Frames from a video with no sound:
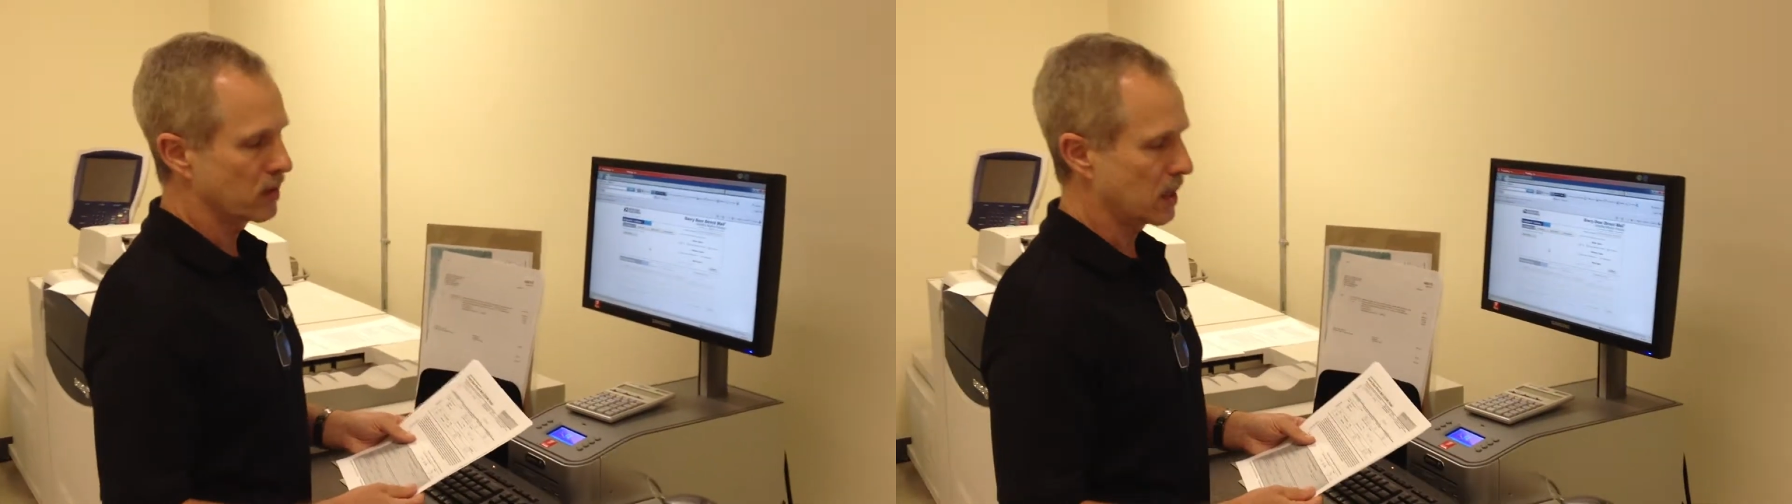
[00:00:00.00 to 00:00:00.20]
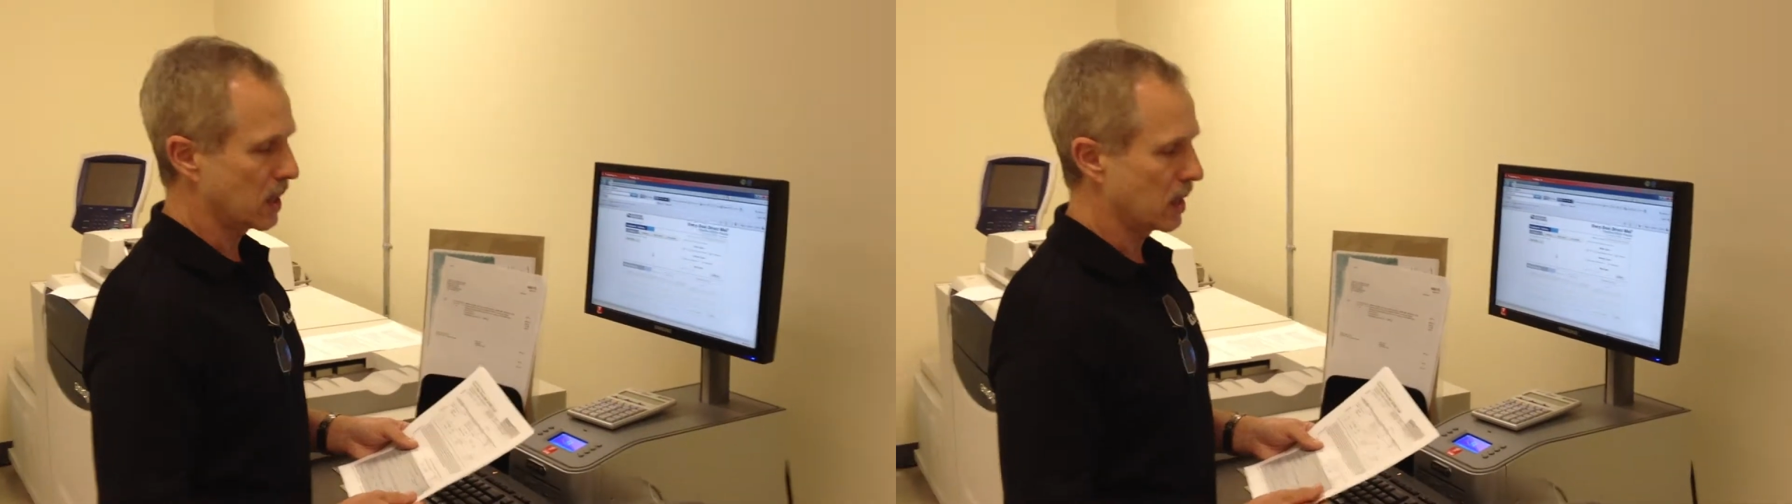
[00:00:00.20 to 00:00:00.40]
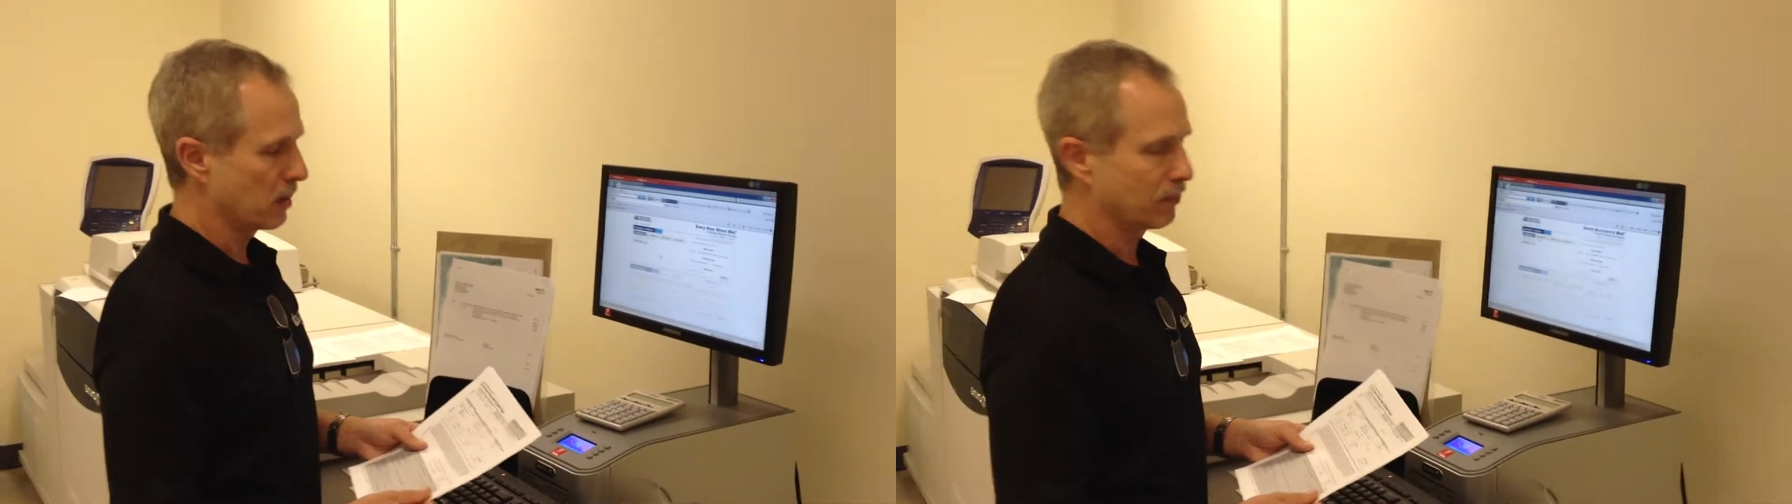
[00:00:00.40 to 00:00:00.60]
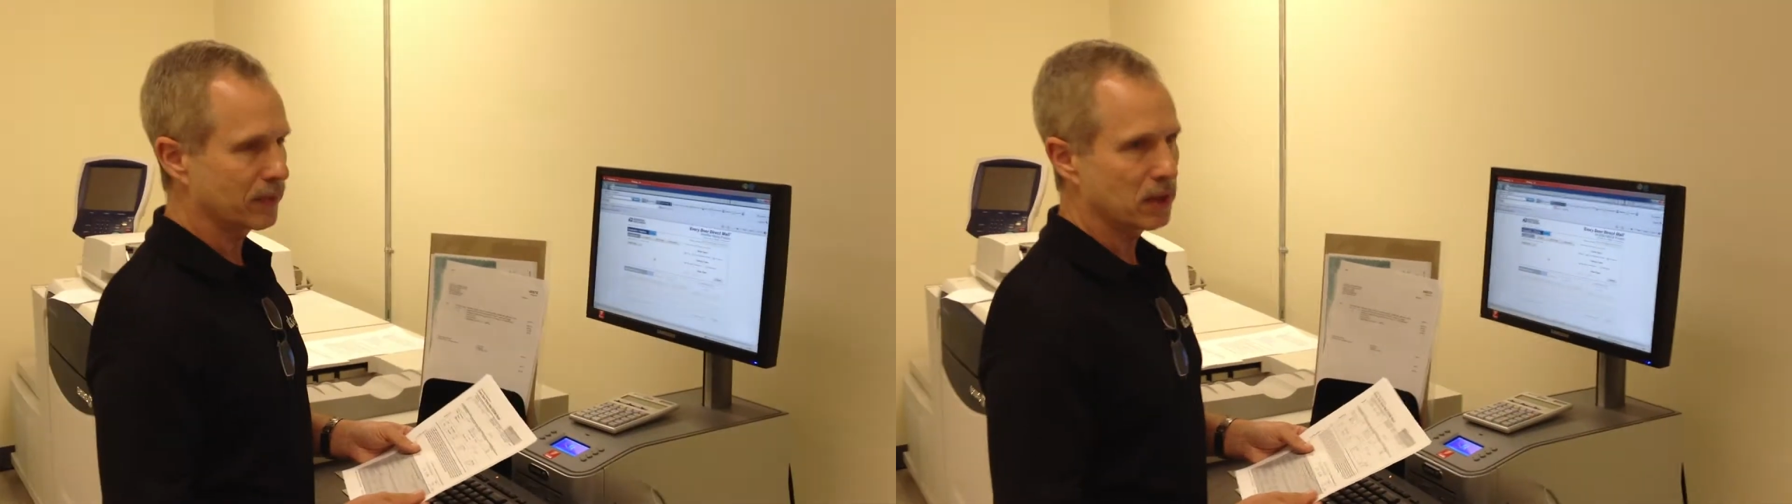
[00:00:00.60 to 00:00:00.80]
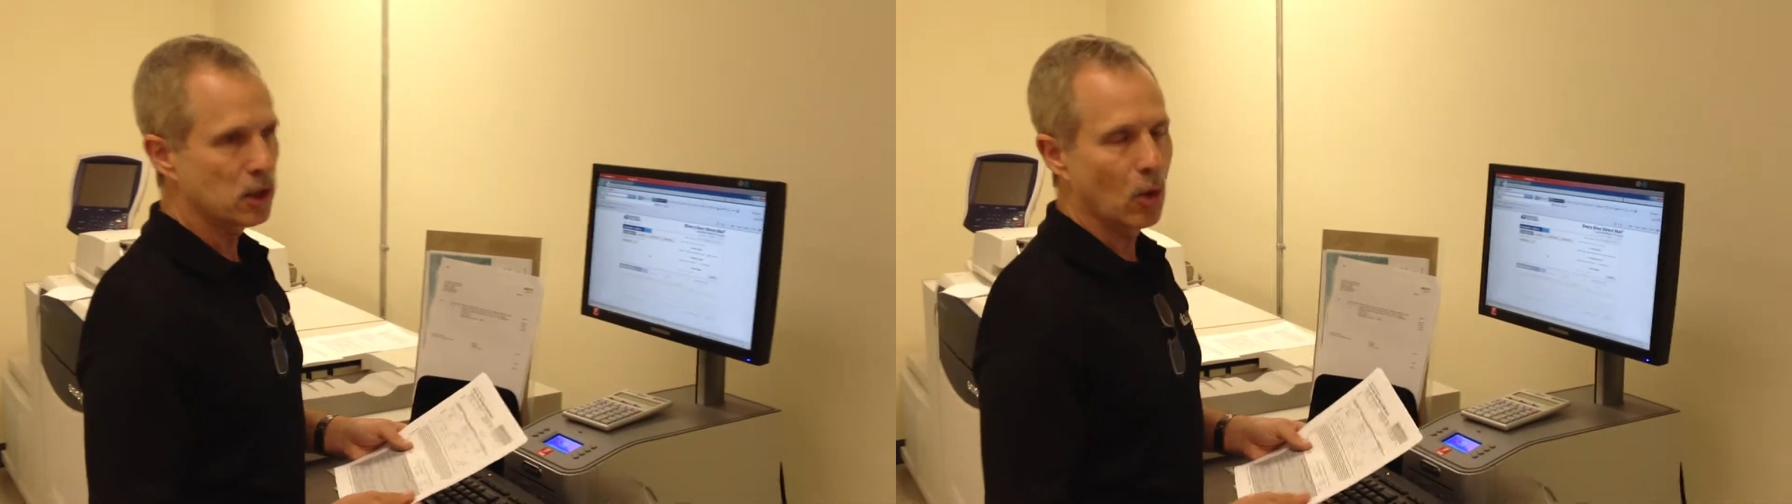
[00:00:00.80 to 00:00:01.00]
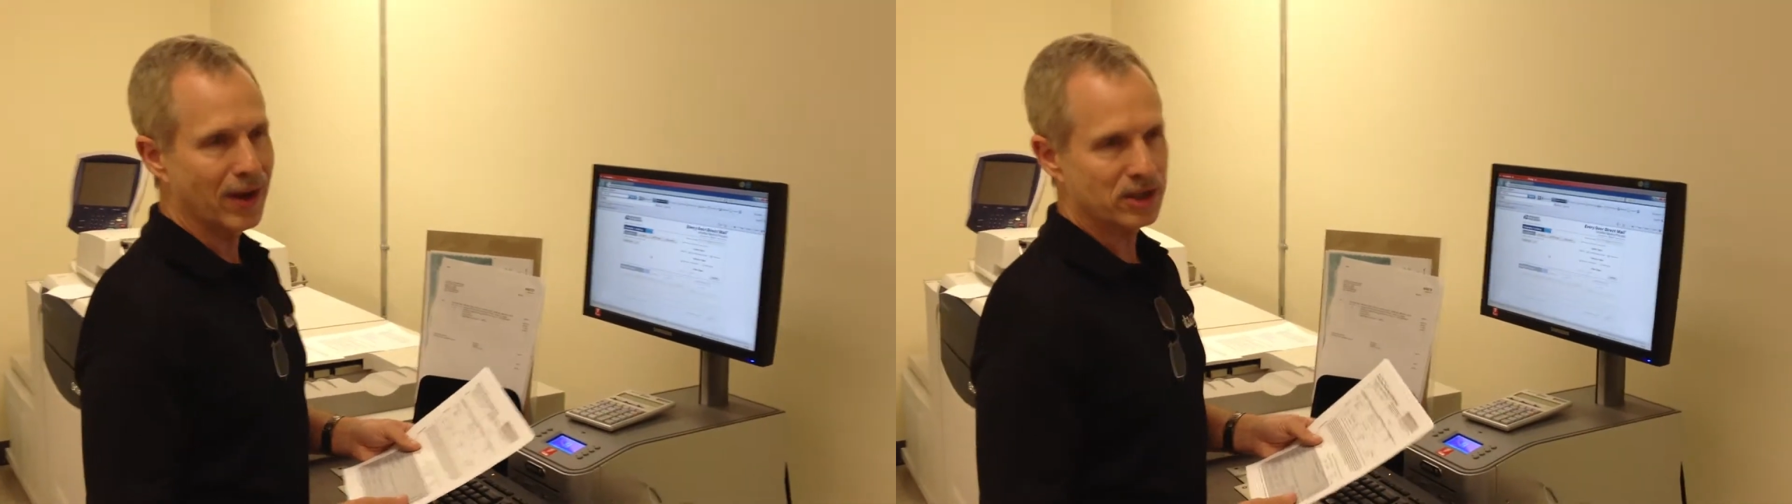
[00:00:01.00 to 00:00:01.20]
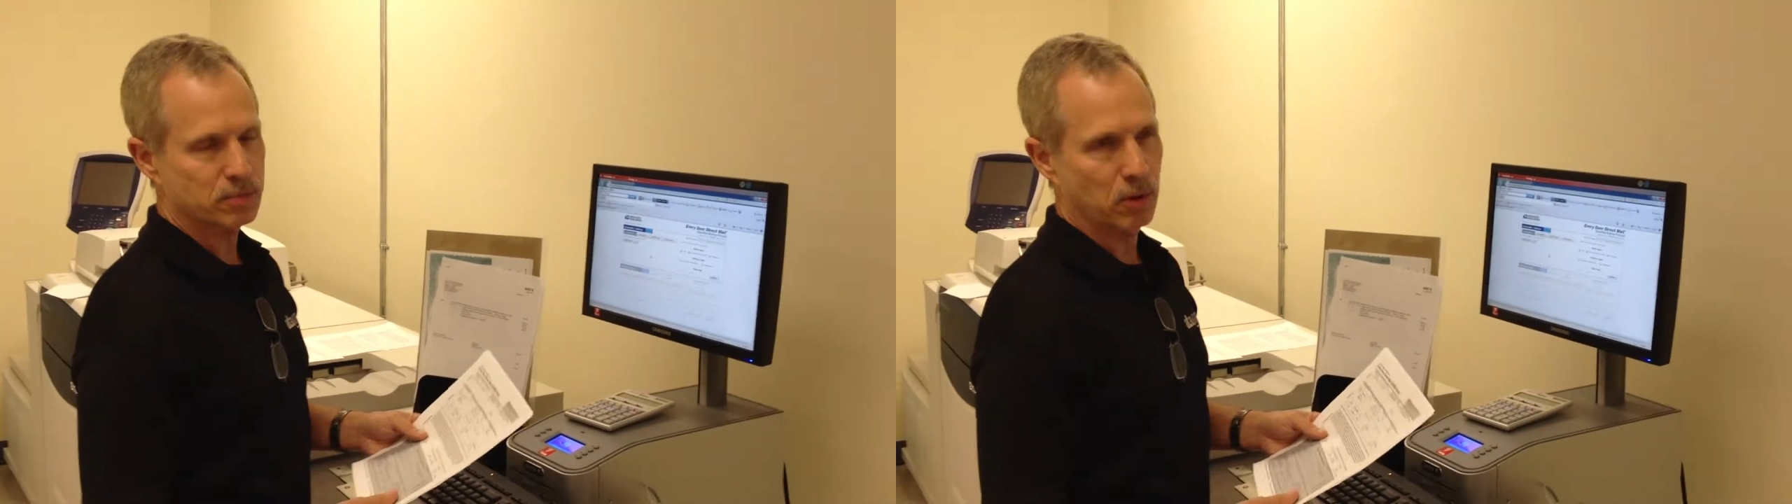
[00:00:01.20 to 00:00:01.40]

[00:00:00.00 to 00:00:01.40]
the U.S.